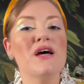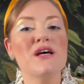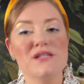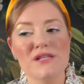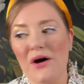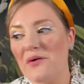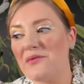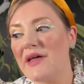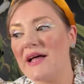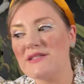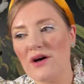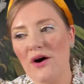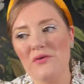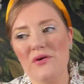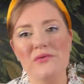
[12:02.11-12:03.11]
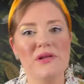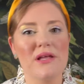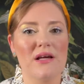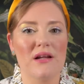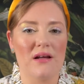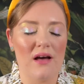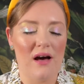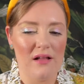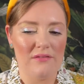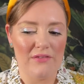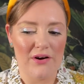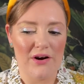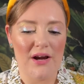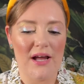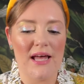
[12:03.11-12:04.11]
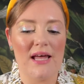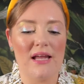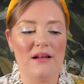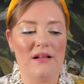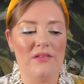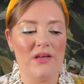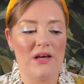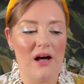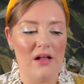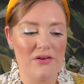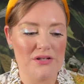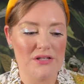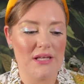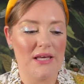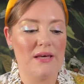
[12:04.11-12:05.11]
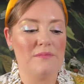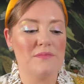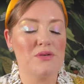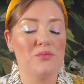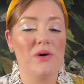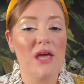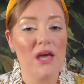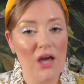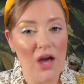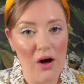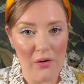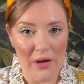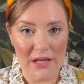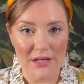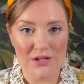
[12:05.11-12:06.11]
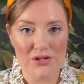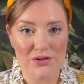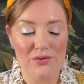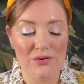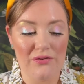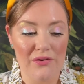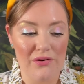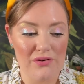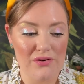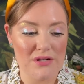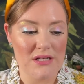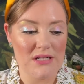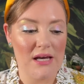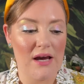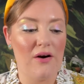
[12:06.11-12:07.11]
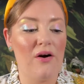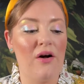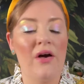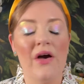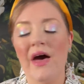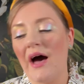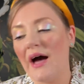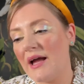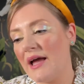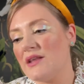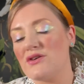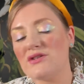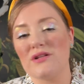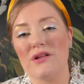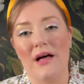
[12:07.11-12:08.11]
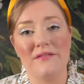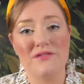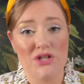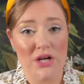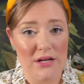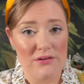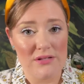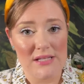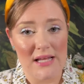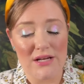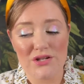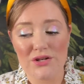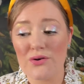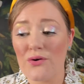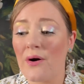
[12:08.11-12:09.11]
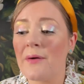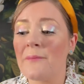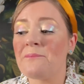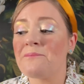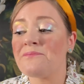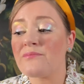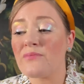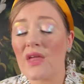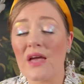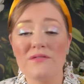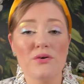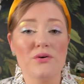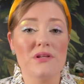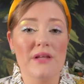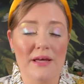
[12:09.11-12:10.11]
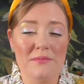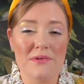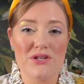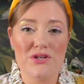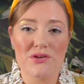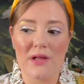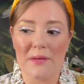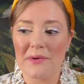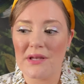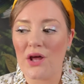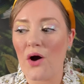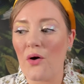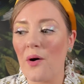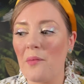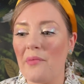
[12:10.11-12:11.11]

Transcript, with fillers: So that's all we're really going to cover in the color schemes. We can go into further detail. Again, there's a lot of channels that do. If you would like me to, let me know.